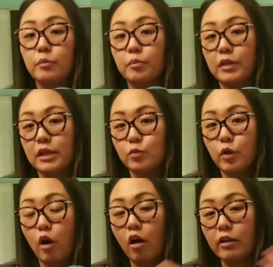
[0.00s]
Plus, we're
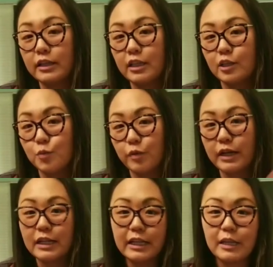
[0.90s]
all in the spring
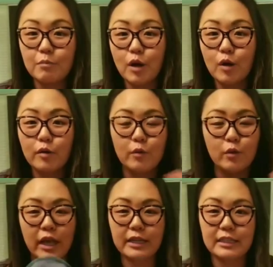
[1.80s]
cleaning mode, and we
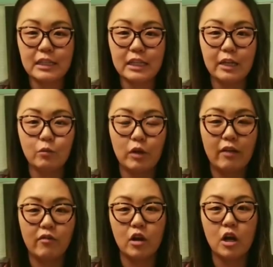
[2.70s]
like to clean
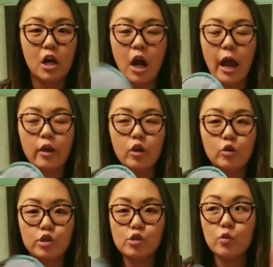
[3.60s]
whenever you
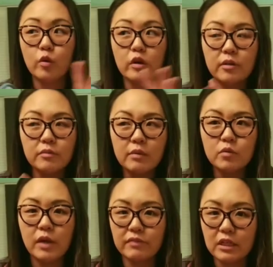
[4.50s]
do. Sometimes we
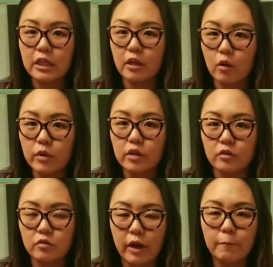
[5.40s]
have to clean our windows,
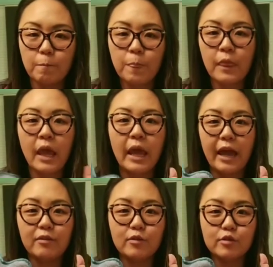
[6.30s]
right?
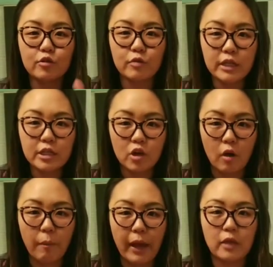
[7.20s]
And the screens are
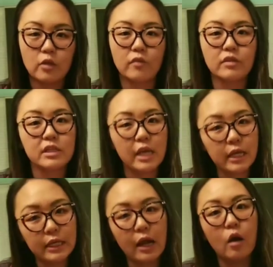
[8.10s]
a pain. You have to take
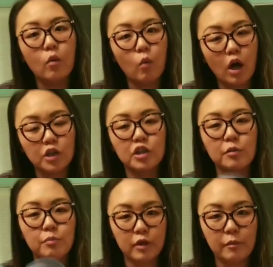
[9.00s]
it out, wash
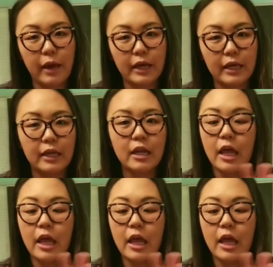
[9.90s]
it, put it back in.